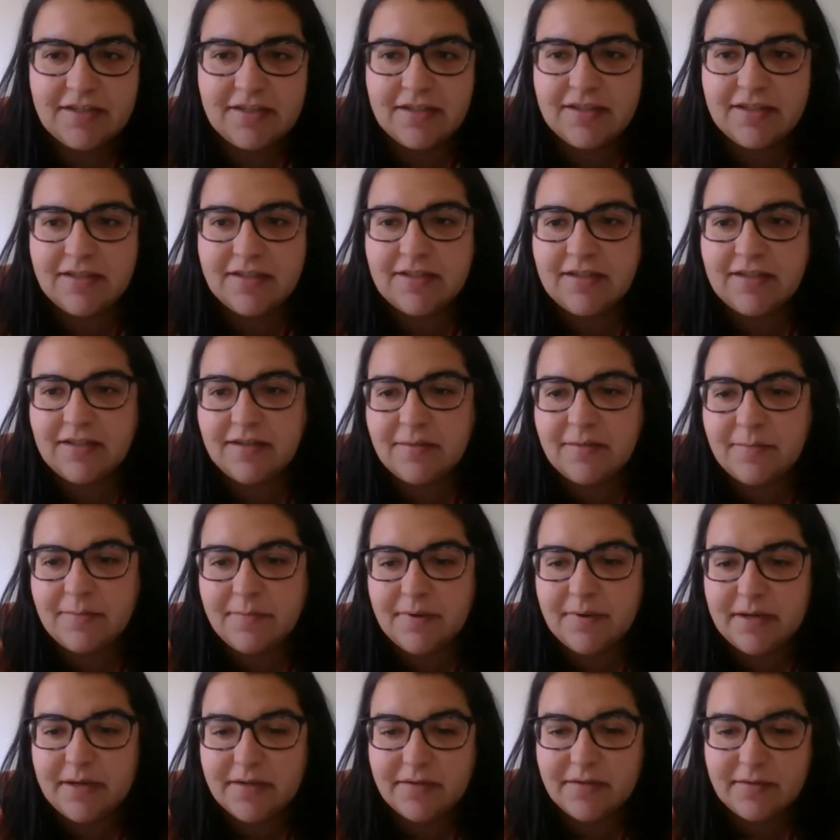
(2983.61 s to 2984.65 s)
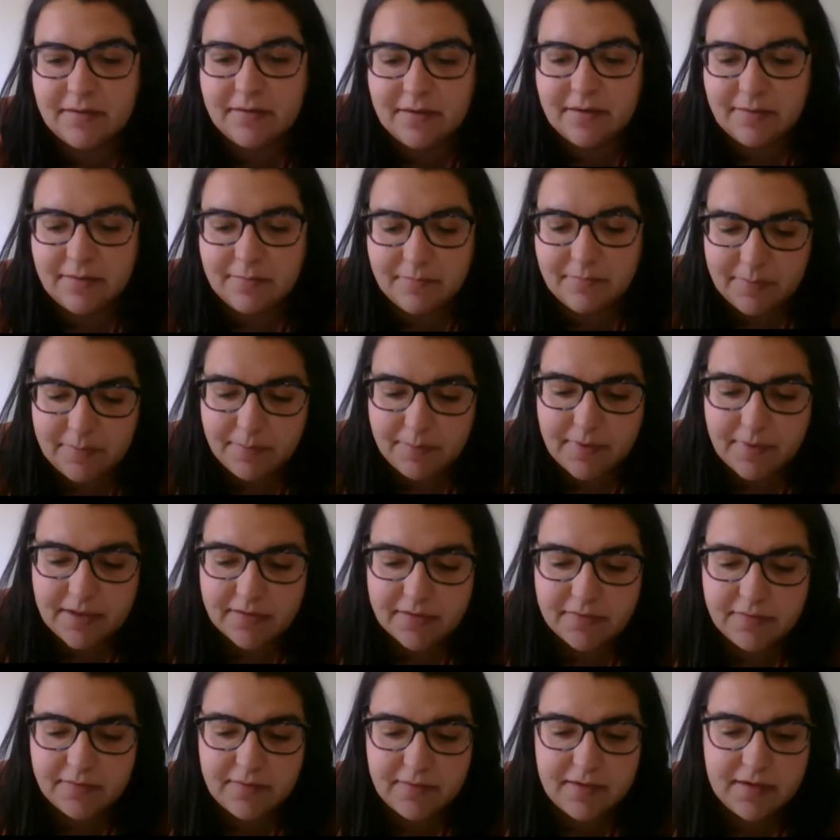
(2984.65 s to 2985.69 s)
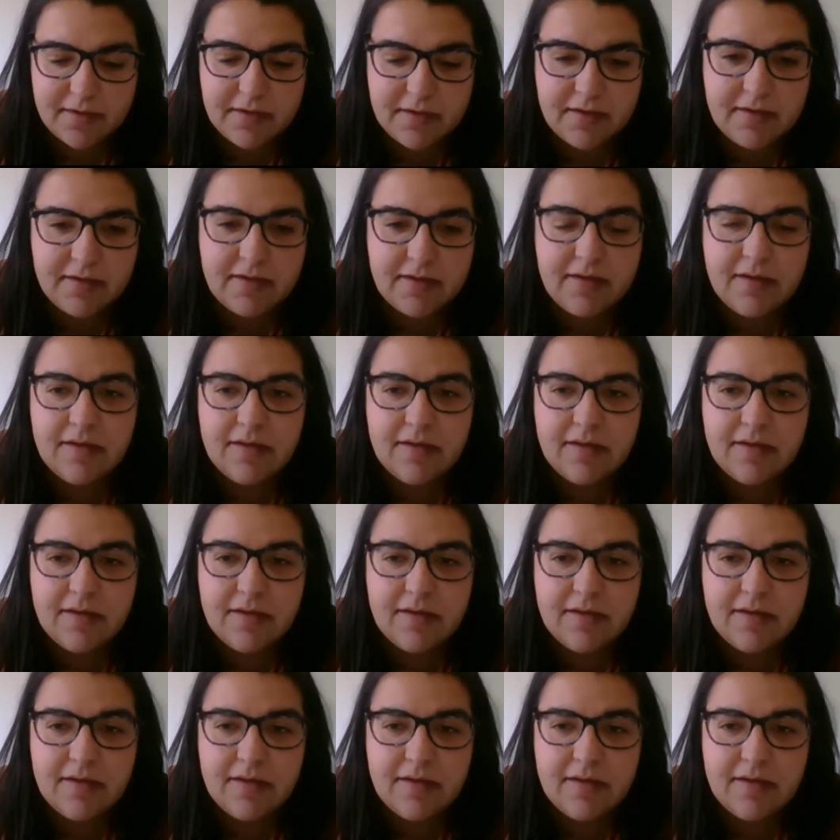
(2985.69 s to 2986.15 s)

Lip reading: That is a main part of the